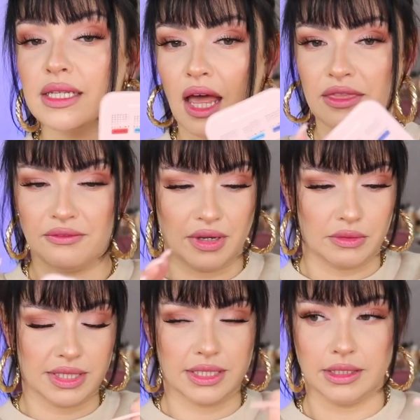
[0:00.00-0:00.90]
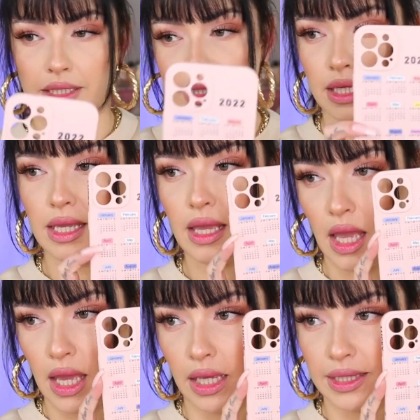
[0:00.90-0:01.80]
not very sturdy.
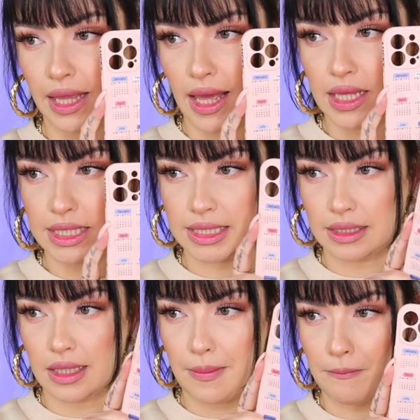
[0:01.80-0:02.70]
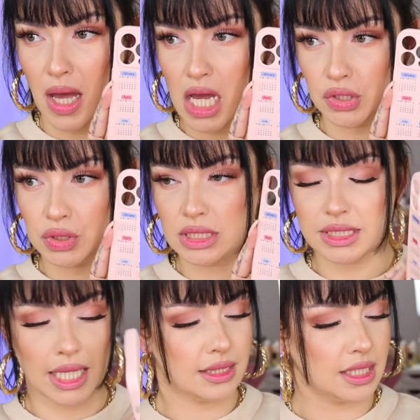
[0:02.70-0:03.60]
It has the
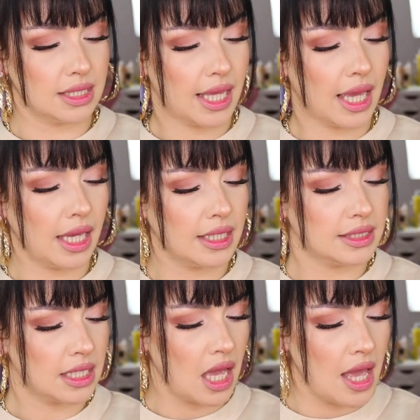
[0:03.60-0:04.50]
months and the days,